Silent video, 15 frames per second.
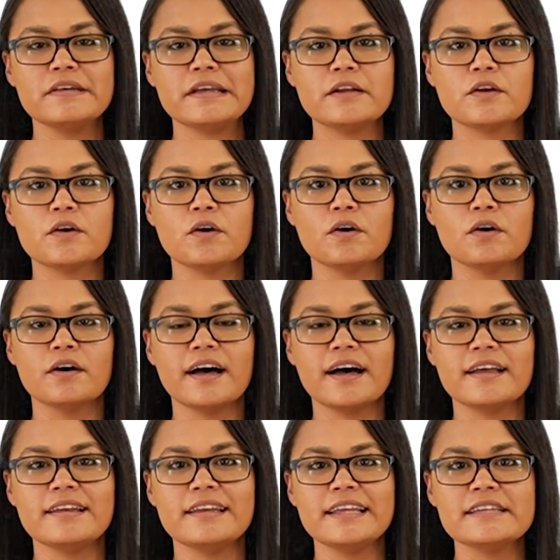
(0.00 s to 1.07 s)
to incur
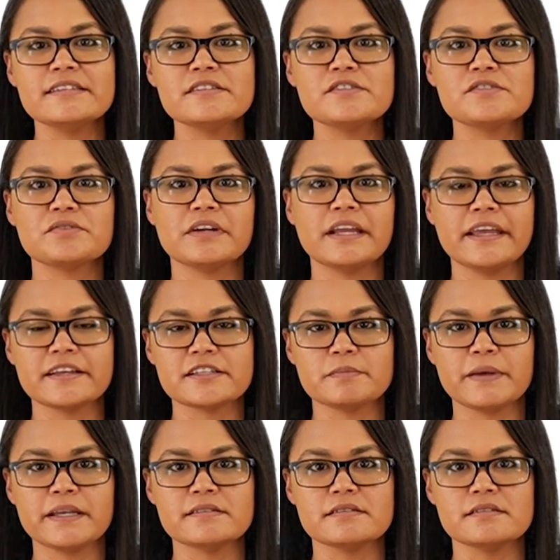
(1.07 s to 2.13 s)
unnecessary
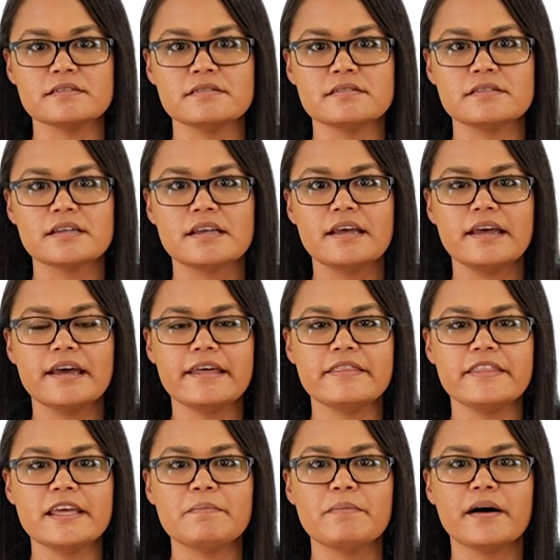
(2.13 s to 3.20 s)
expenses
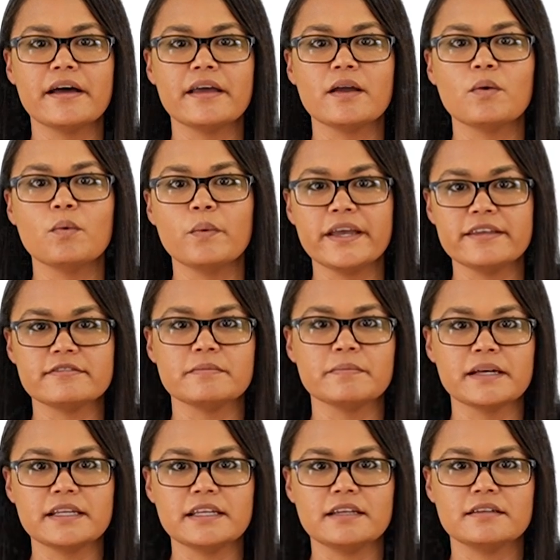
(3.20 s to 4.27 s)
and thereby waste
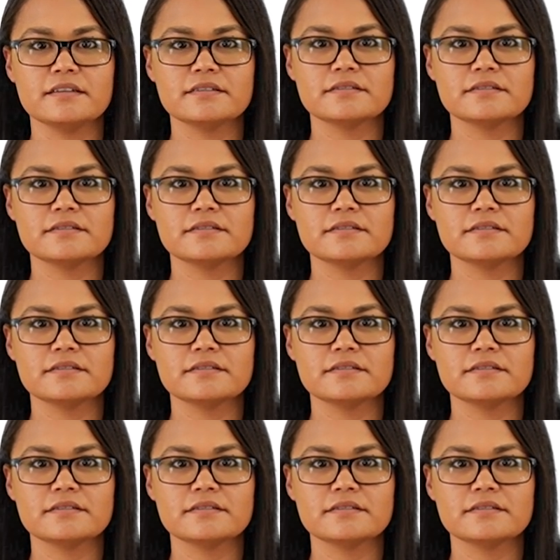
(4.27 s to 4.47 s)
money.